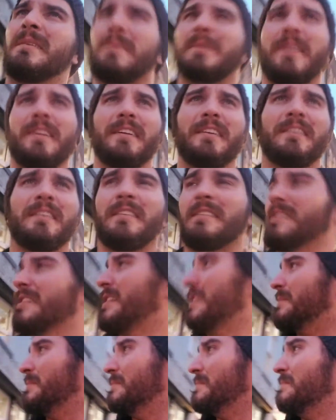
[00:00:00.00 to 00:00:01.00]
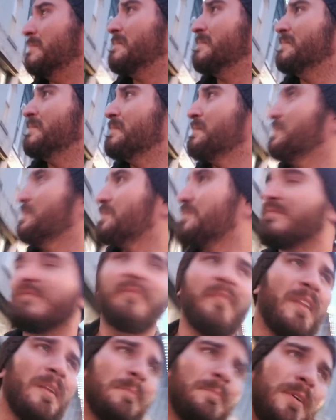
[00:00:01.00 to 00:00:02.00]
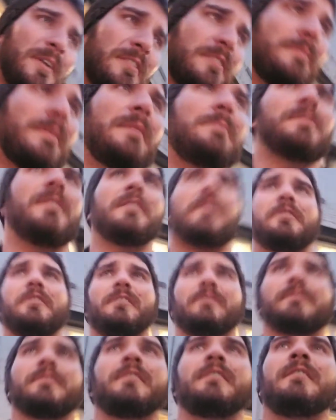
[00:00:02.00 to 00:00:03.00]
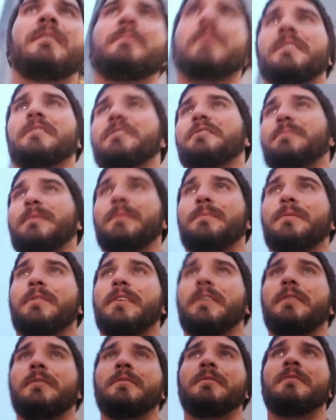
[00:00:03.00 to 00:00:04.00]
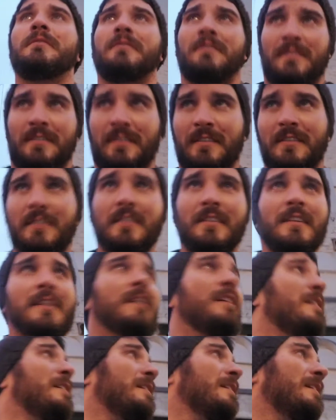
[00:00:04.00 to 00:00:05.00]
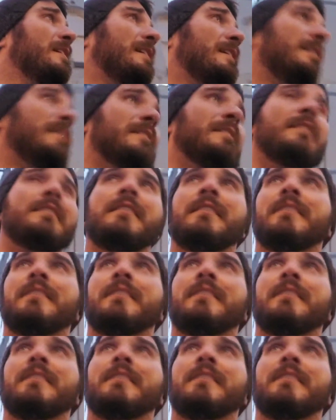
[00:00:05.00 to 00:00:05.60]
Okay, I think I'm parked about a block over. I'm gonna let these people go. Okay.